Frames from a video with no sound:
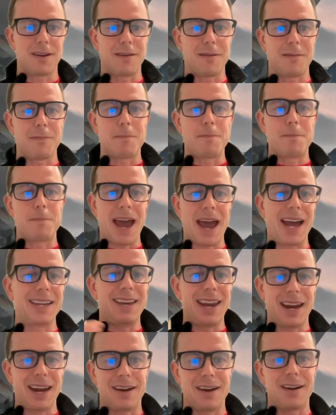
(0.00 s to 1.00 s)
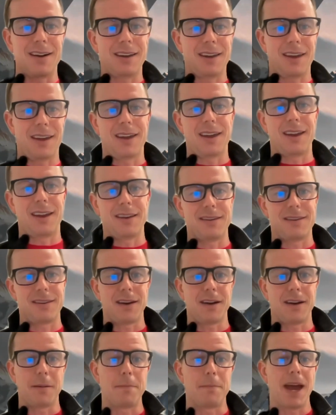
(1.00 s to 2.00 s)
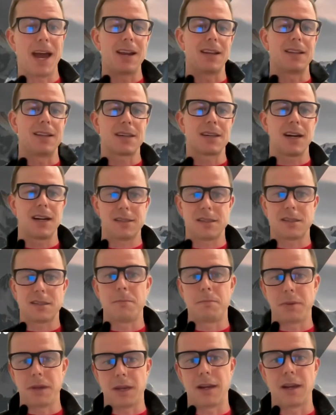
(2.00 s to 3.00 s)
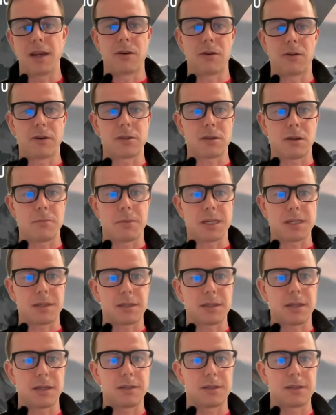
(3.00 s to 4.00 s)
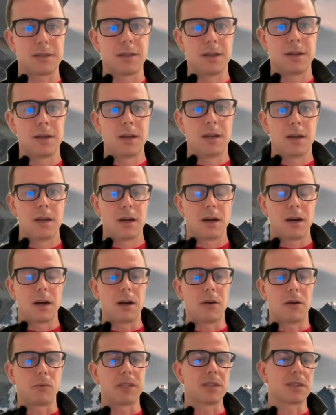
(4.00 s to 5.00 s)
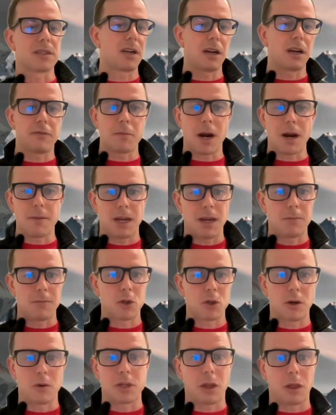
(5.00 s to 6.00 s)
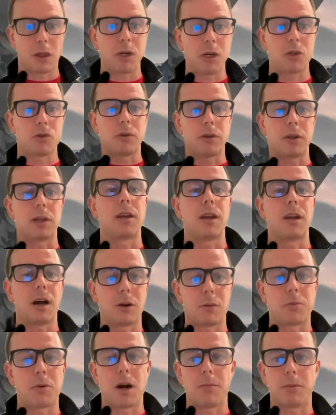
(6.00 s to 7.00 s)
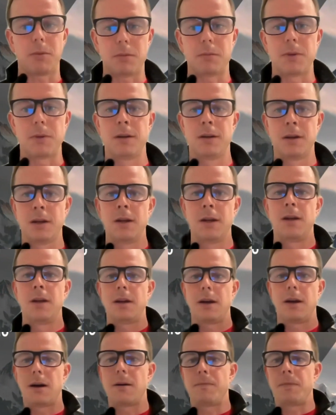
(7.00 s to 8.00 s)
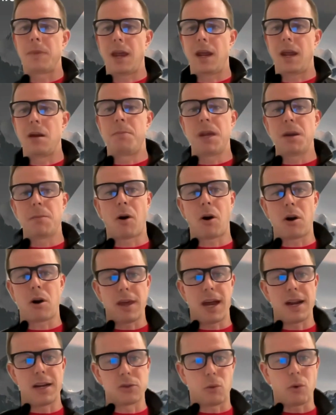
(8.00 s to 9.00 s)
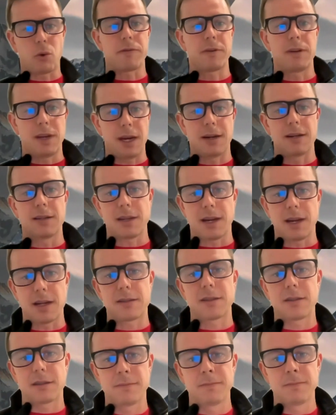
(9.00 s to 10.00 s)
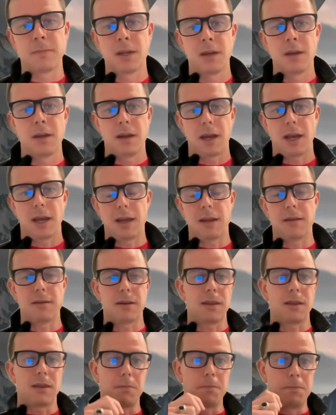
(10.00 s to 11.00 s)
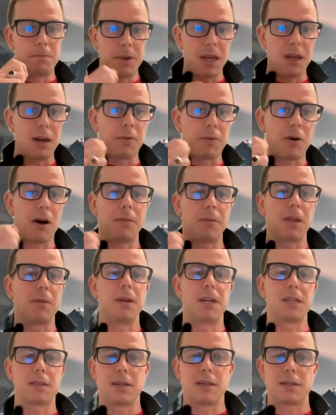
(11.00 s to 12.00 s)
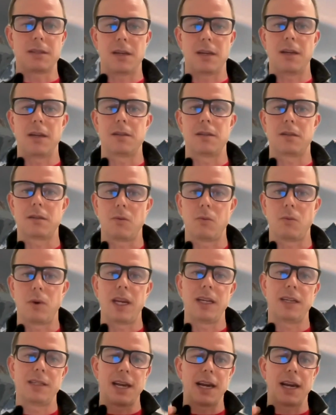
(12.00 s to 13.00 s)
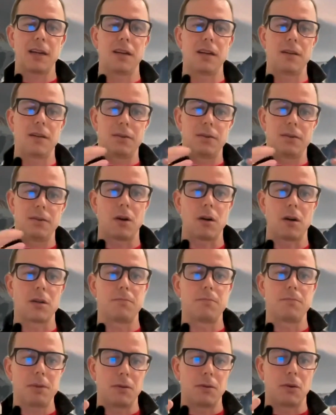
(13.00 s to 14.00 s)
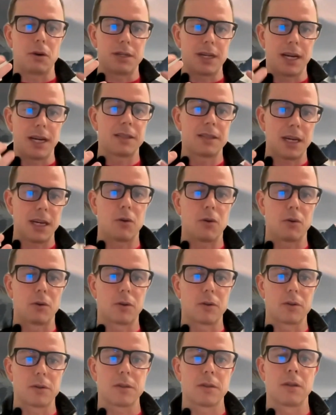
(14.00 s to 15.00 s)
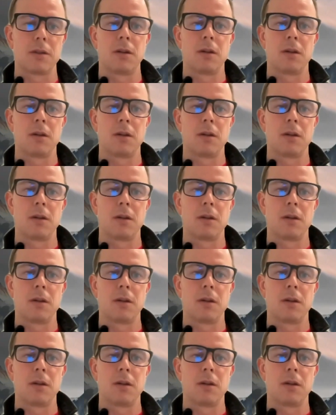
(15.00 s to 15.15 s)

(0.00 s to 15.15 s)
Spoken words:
bad data and bad insights is a big hindrance on businesses. A recent study from IBM showed it was a $3 trillion problem. And a big part of that is orphaned data sets. And the big problem in the business is when executives or data stakeholders